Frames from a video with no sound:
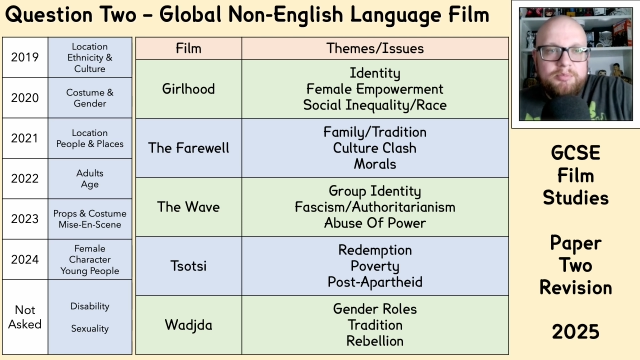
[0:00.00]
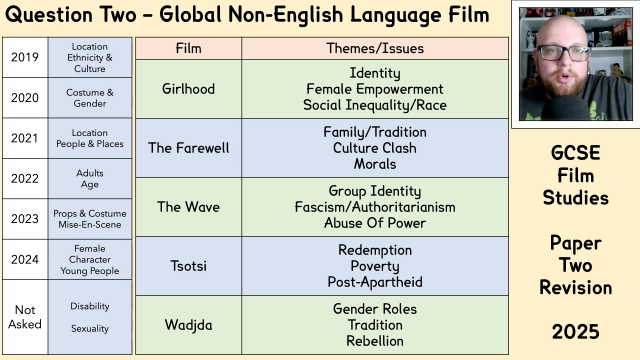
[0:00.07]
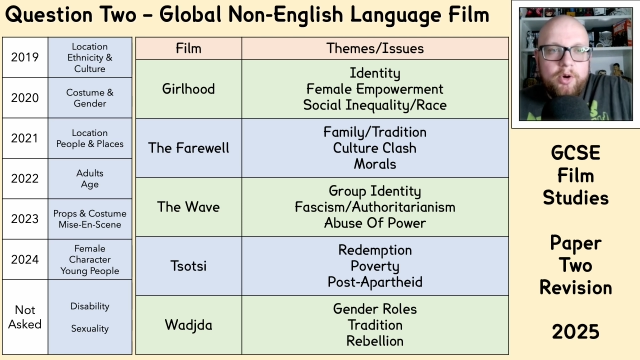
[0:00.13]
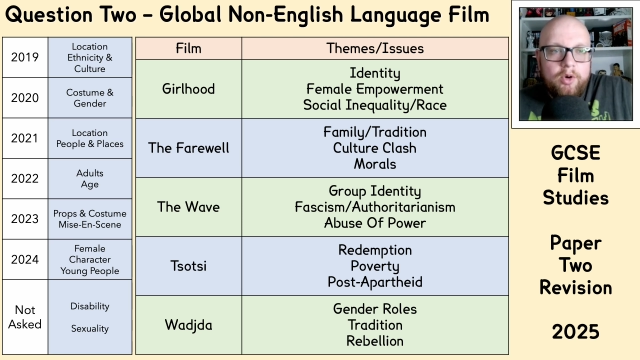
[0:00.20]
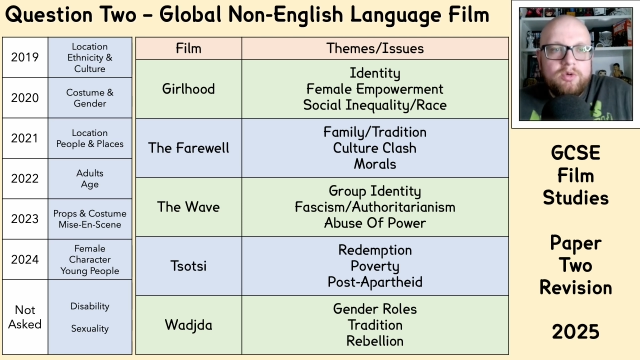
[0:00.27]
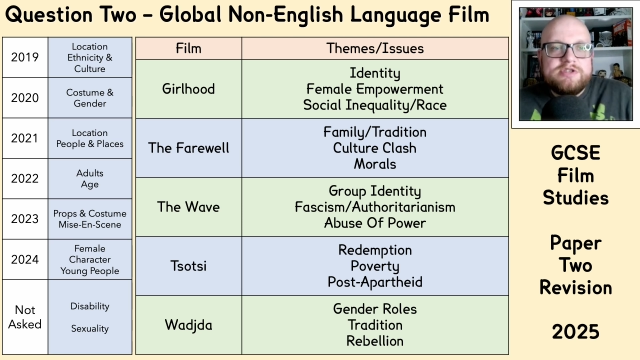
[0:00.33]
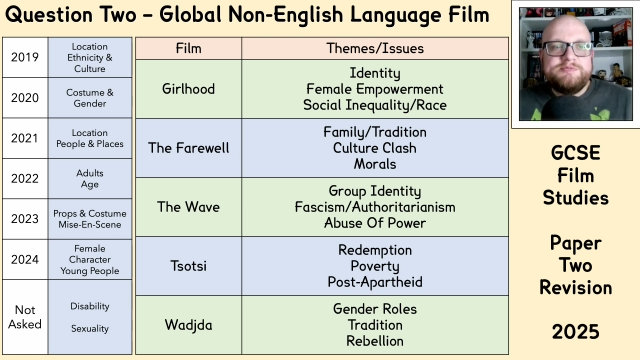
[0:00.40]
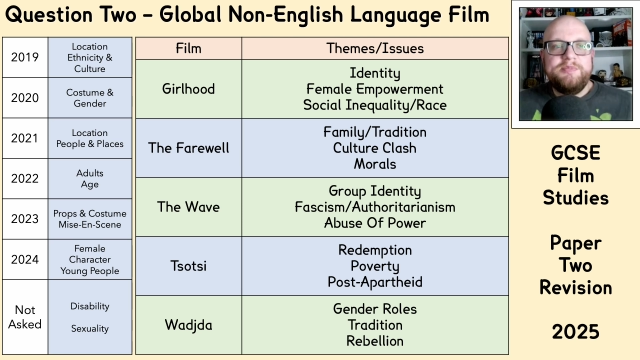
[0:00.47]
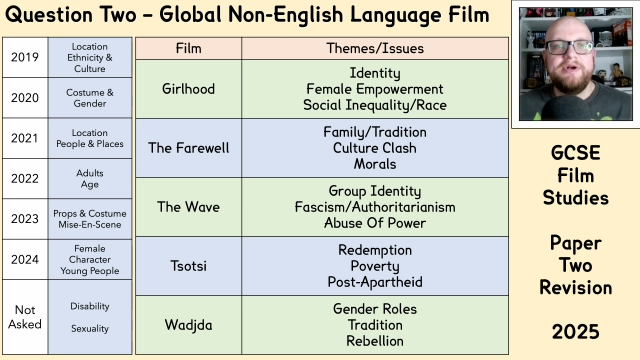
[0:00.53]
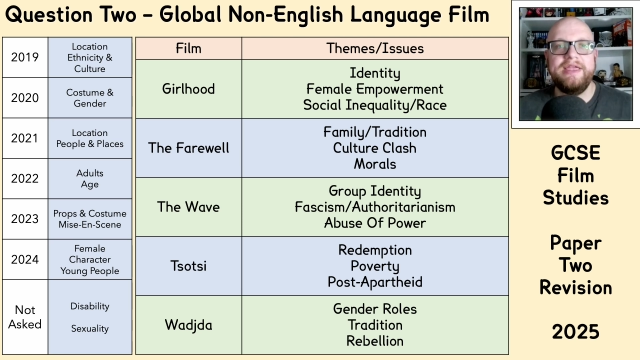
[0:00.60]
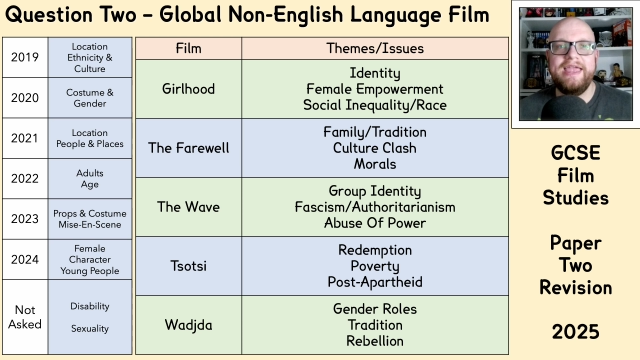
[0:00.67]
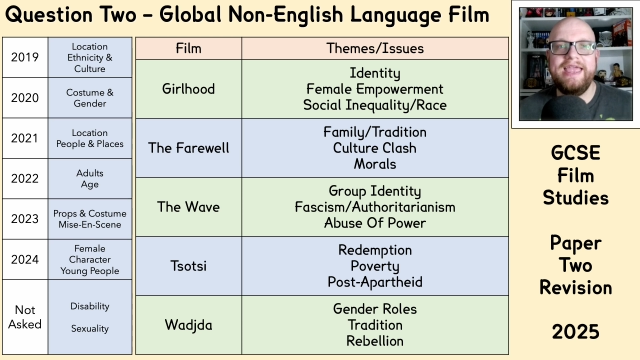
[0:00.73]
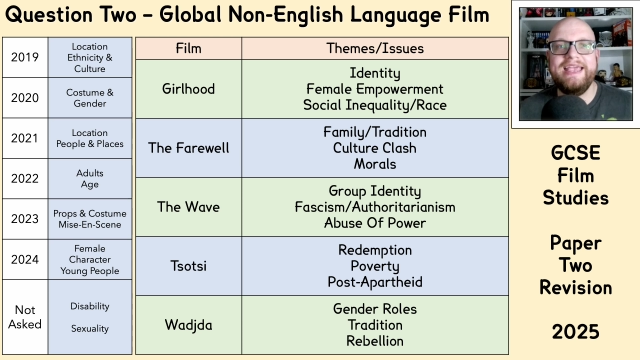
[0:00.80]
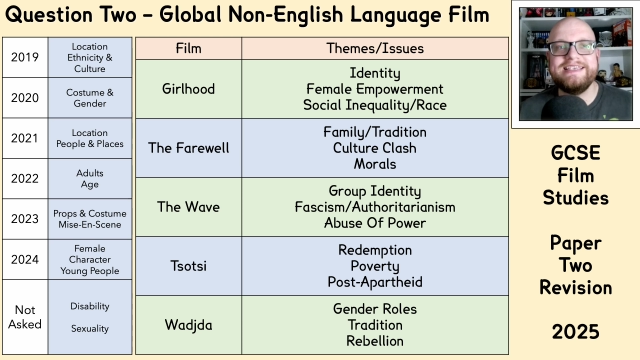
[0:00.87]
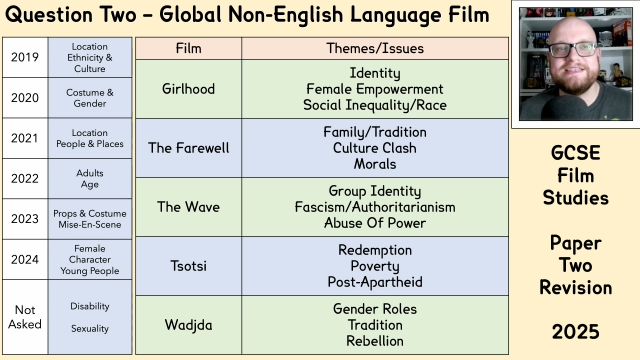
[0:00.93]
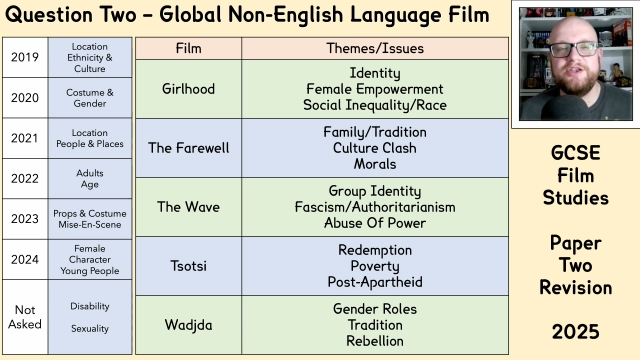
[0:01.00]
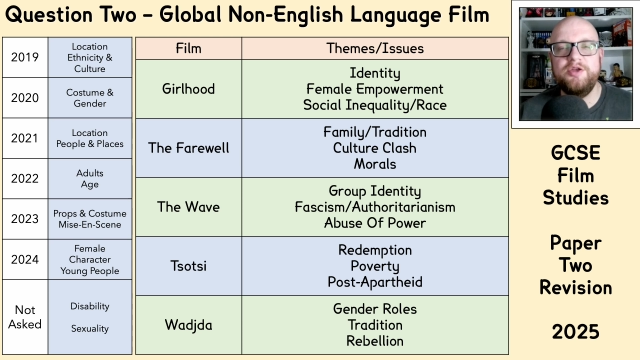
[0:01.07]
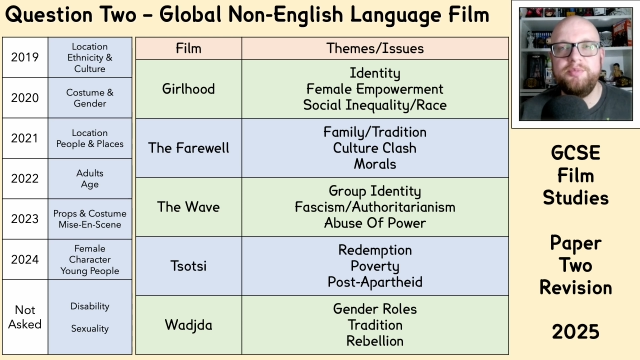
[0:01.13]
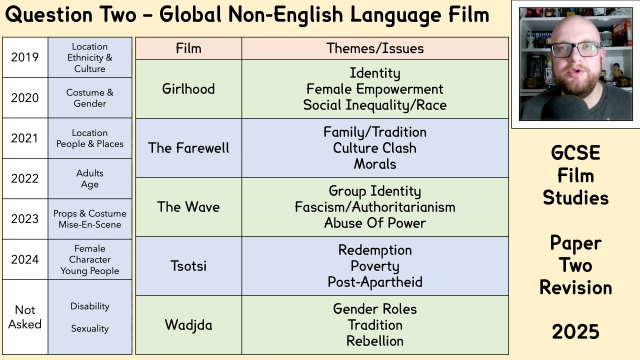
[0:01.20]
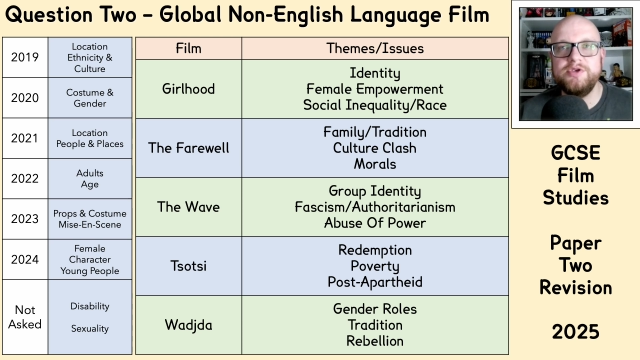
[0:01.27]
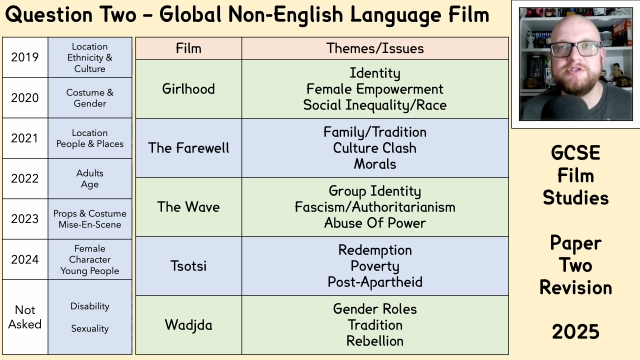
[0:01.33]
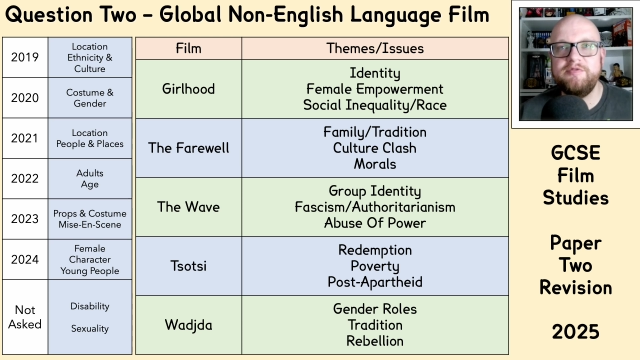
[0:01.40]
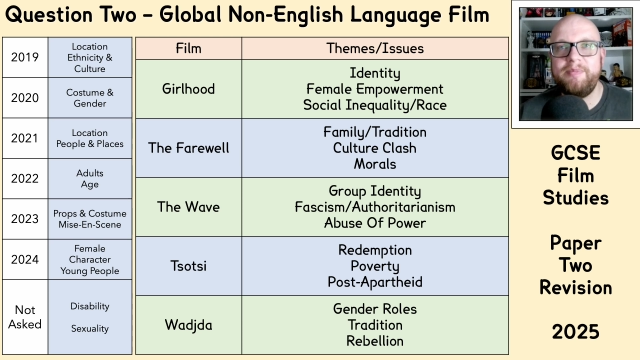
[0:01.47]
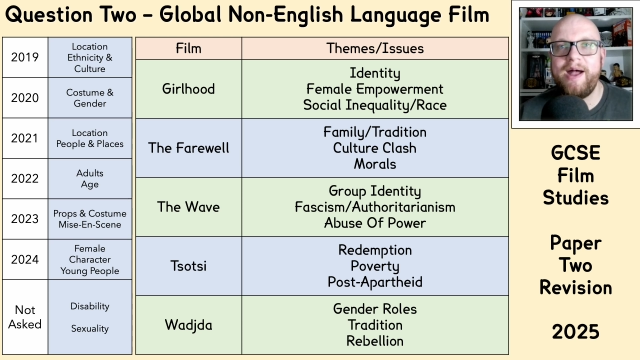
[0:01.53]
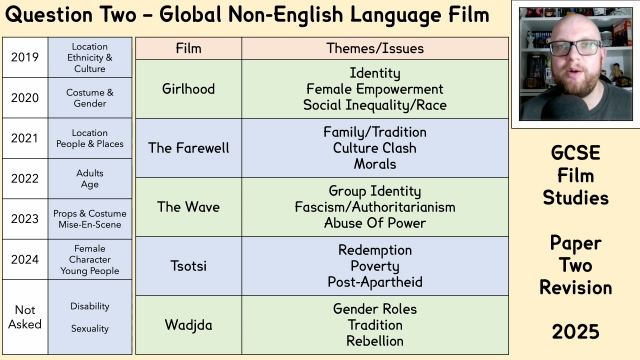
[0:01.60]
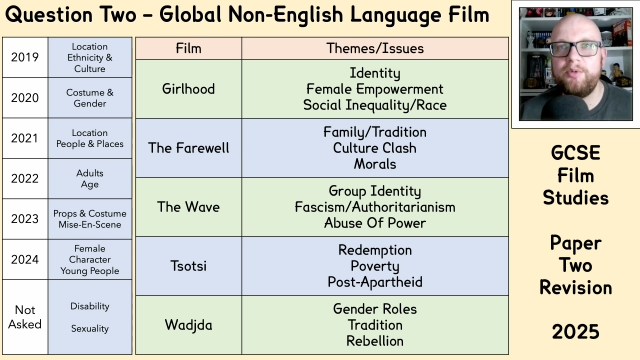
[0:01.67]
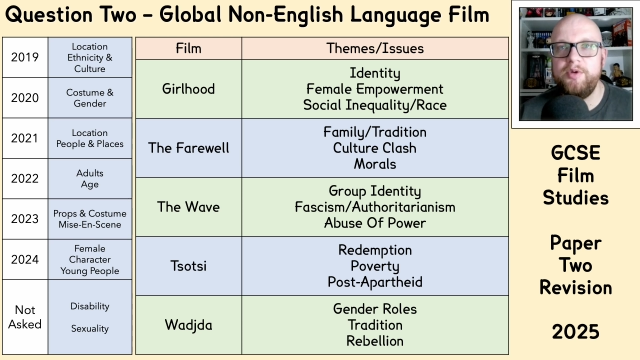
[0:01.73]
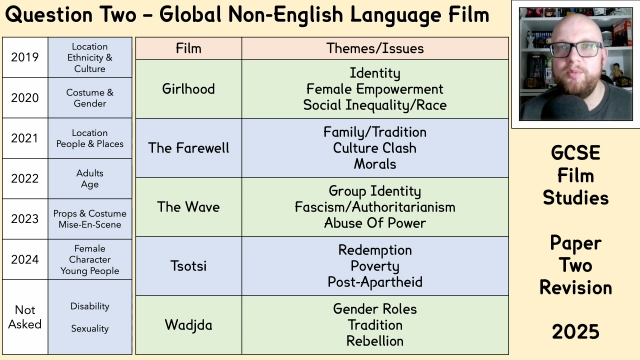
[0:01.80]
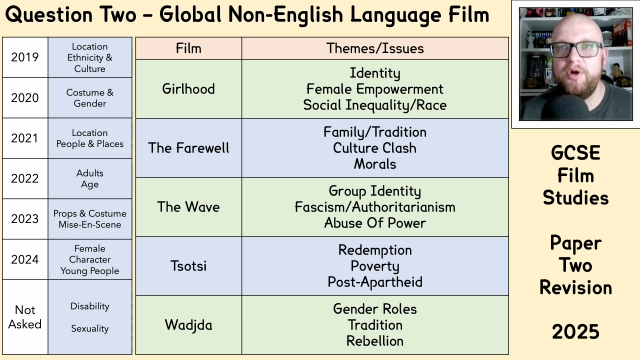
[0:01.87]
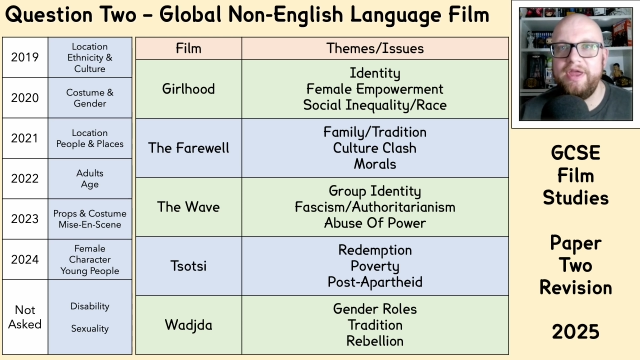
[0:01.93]
But ultimately, it is an abuse of
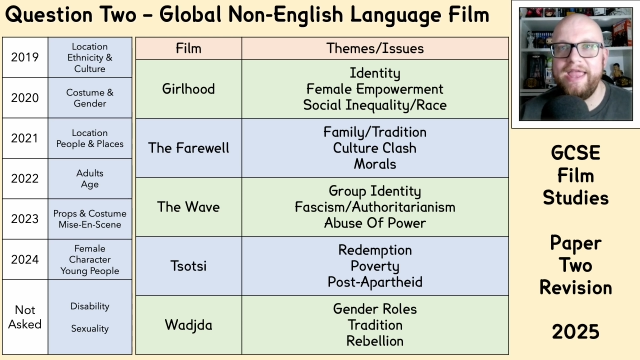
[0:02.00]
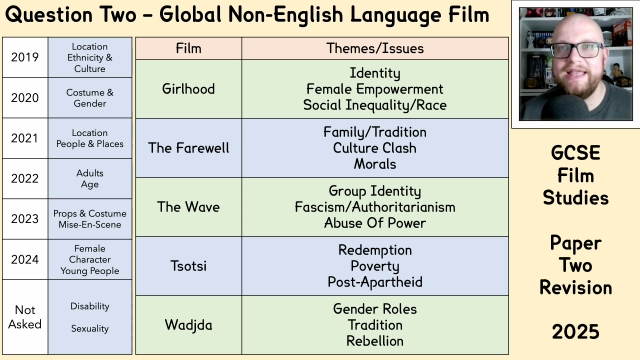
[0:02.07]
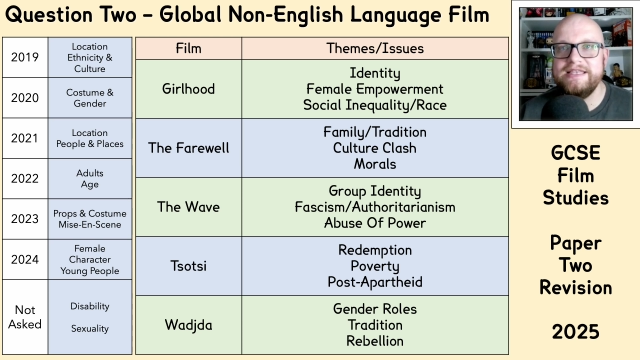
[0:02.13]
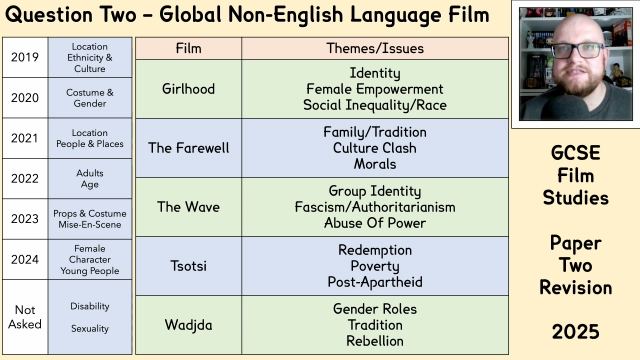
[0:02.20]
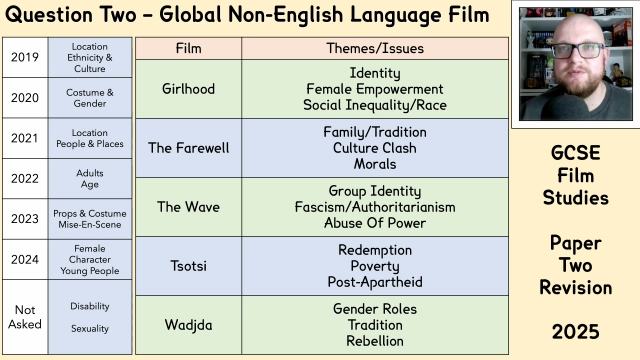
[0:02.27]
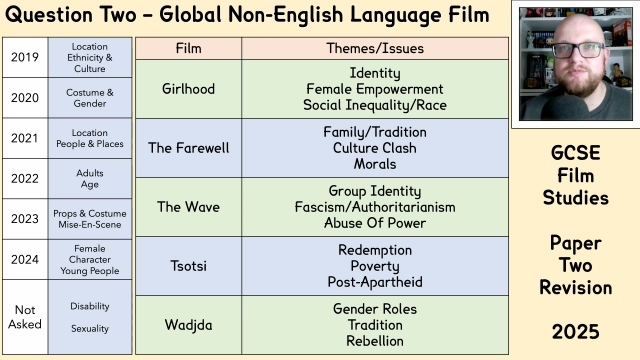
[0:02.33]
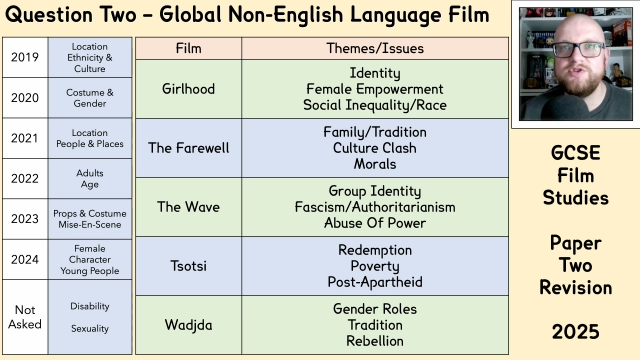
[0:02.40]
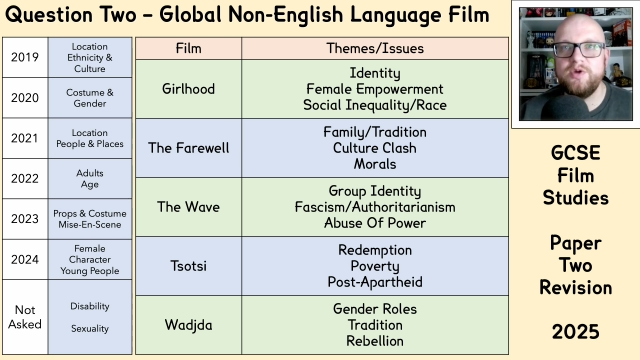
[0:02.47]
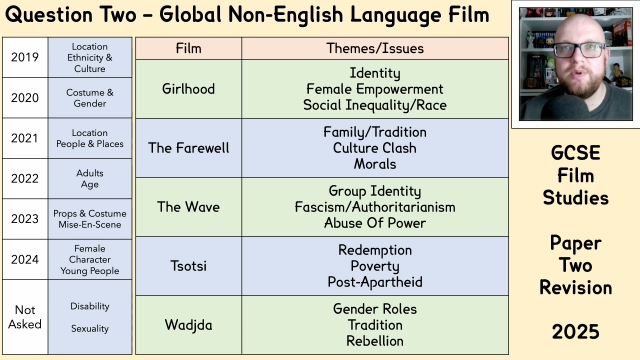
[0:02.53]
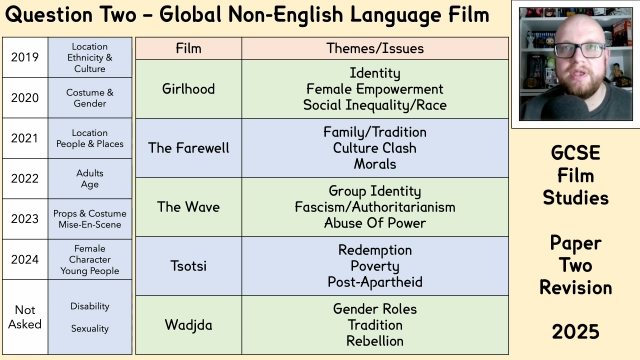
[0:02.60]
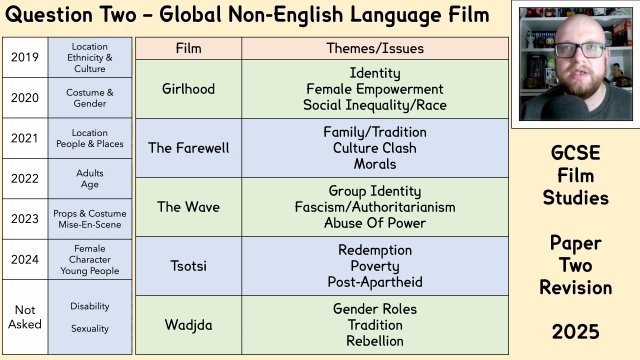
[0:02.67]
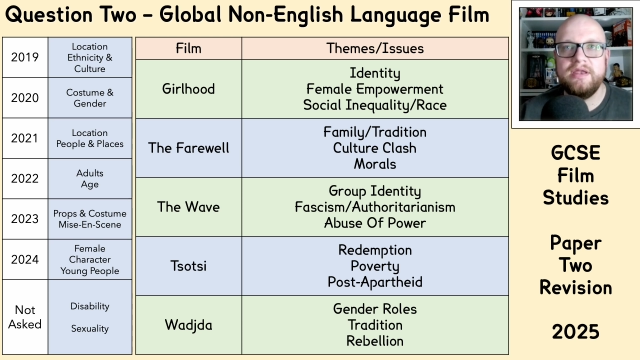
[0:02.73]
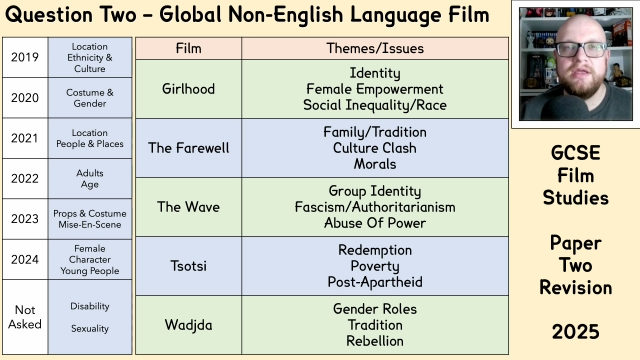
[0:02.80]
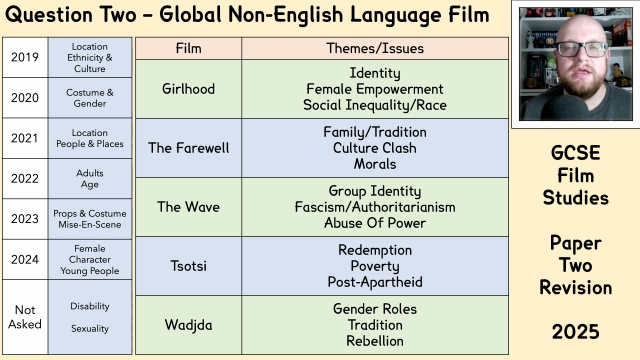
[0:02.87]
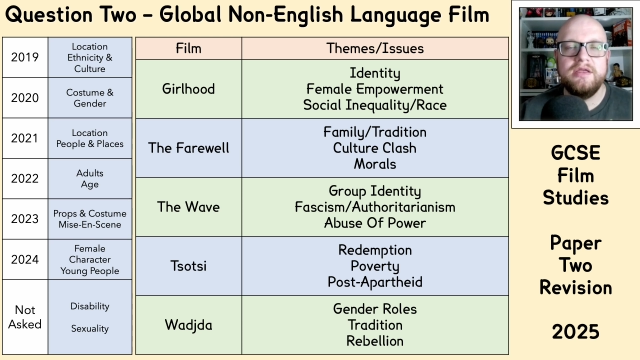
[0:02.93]
power in what he ends up doing.